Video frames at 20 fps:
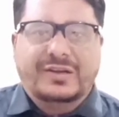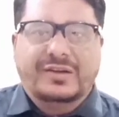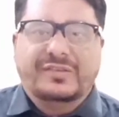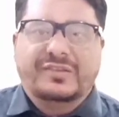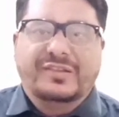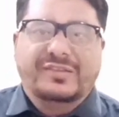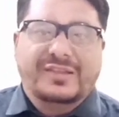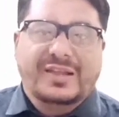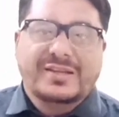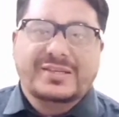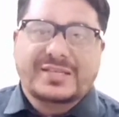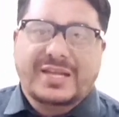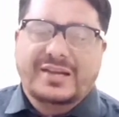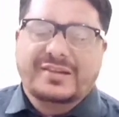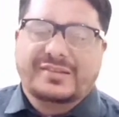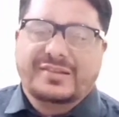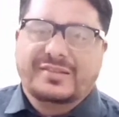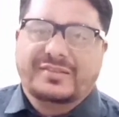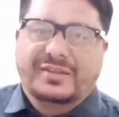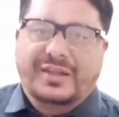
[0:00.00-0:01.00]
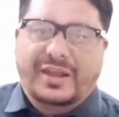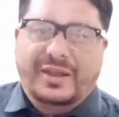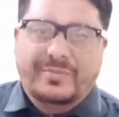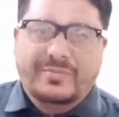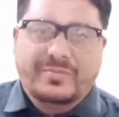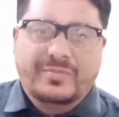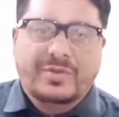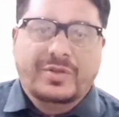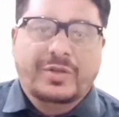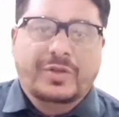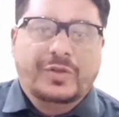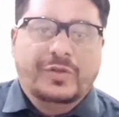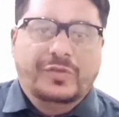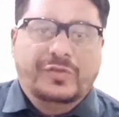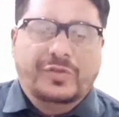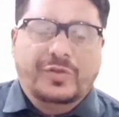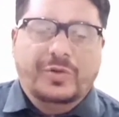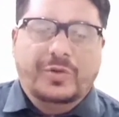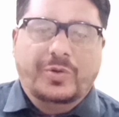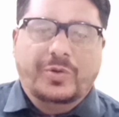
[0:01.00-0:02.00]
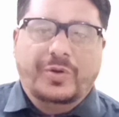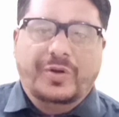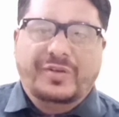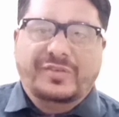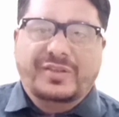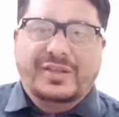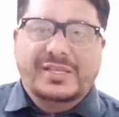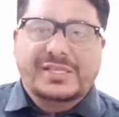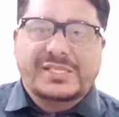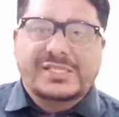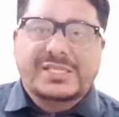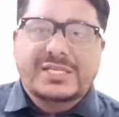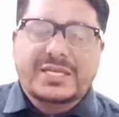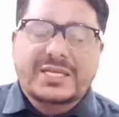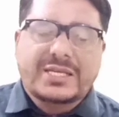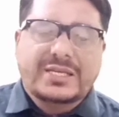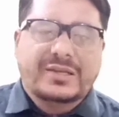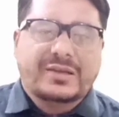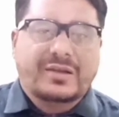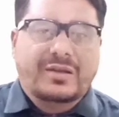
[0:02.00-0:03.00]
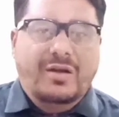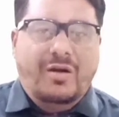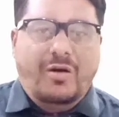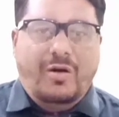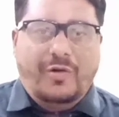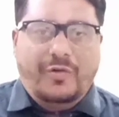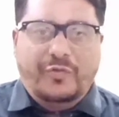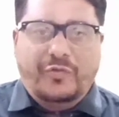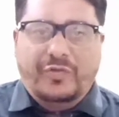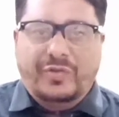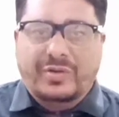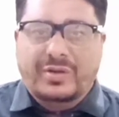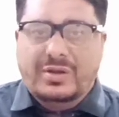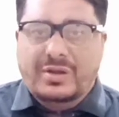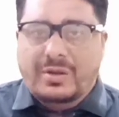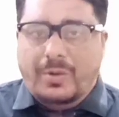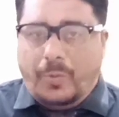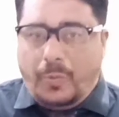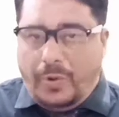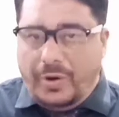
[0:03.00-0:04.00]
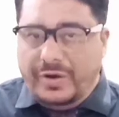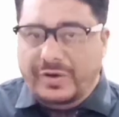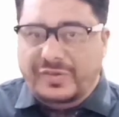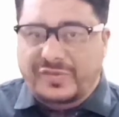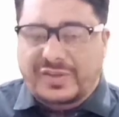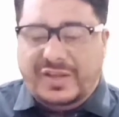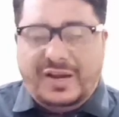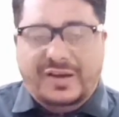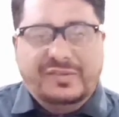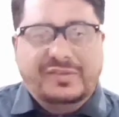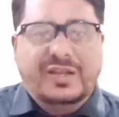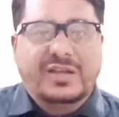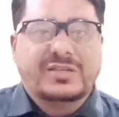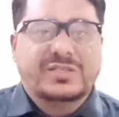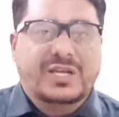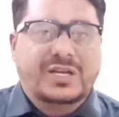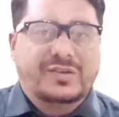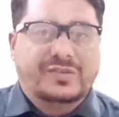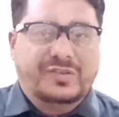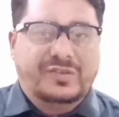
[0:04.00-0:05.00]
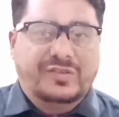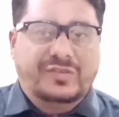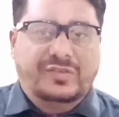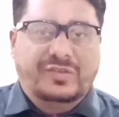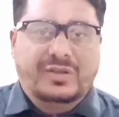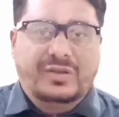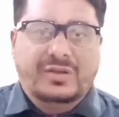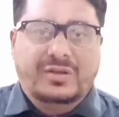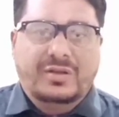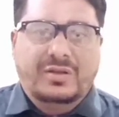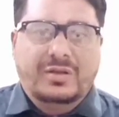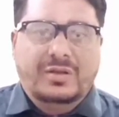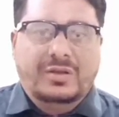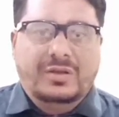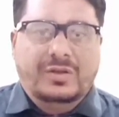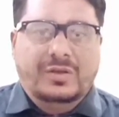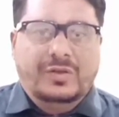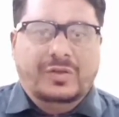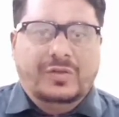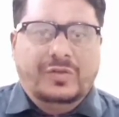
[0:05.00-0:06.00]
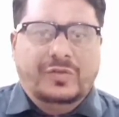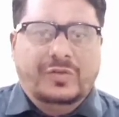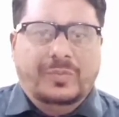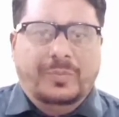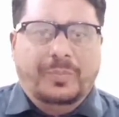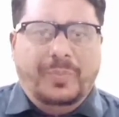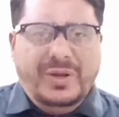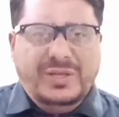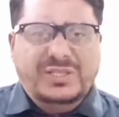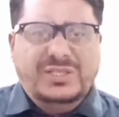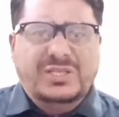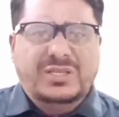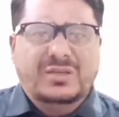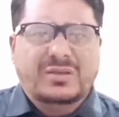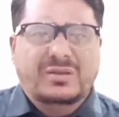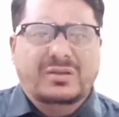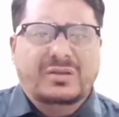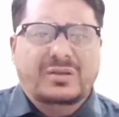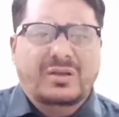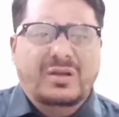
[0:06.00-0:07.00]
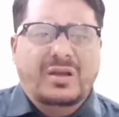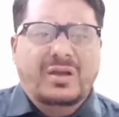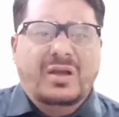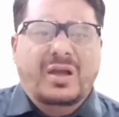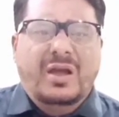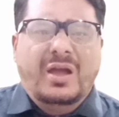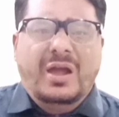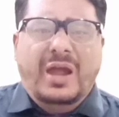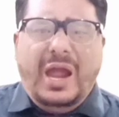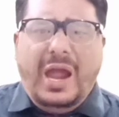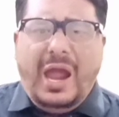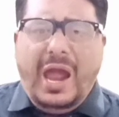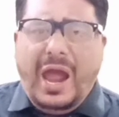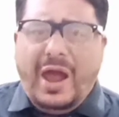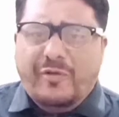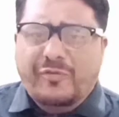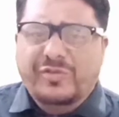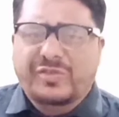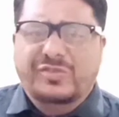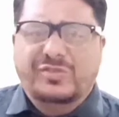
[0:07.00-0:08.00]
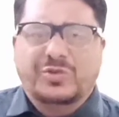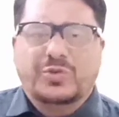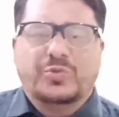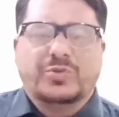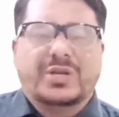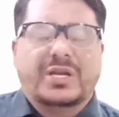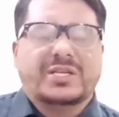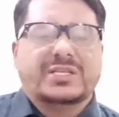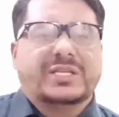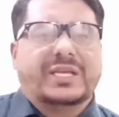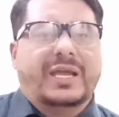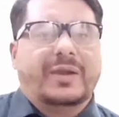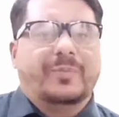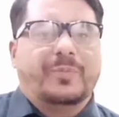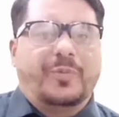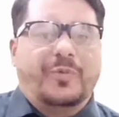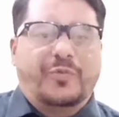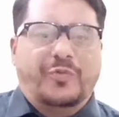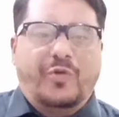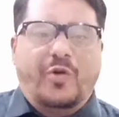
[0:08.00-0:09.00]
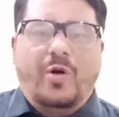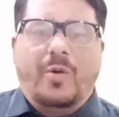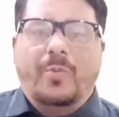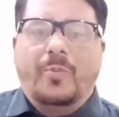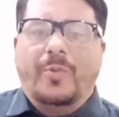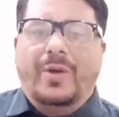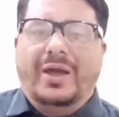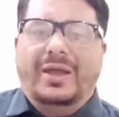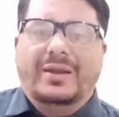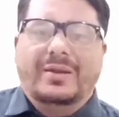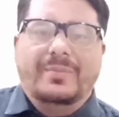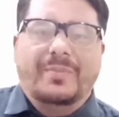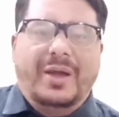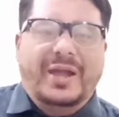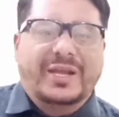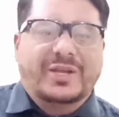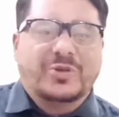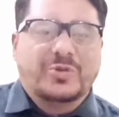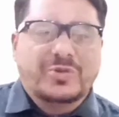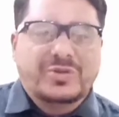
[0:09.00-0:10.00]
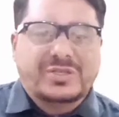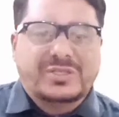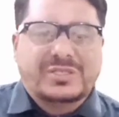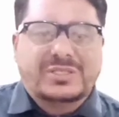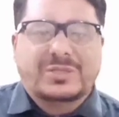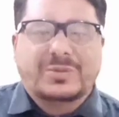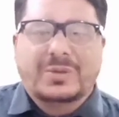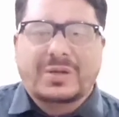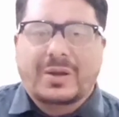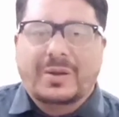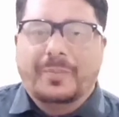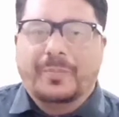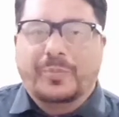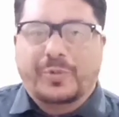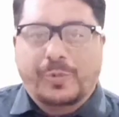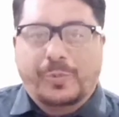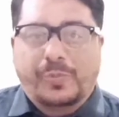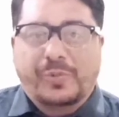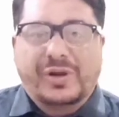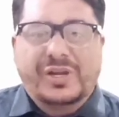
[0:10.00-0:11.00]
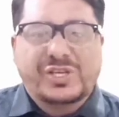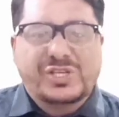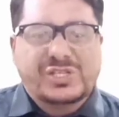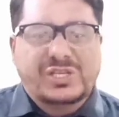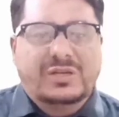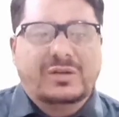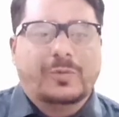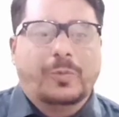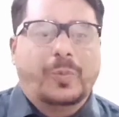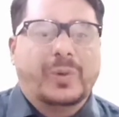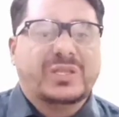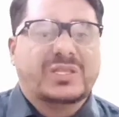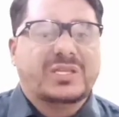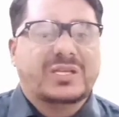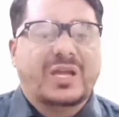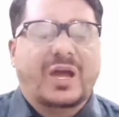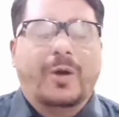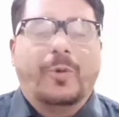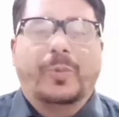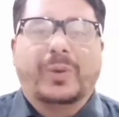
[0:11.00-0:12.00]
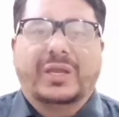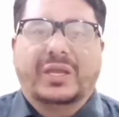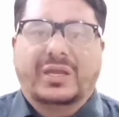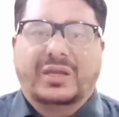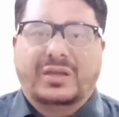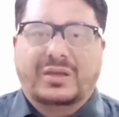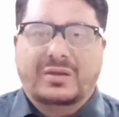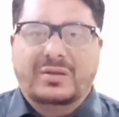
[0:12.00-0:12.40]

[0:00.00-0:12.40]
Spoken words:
It's a sentences game. So it's a chain of words and sentences. But every student can perform well by good preparation within a week.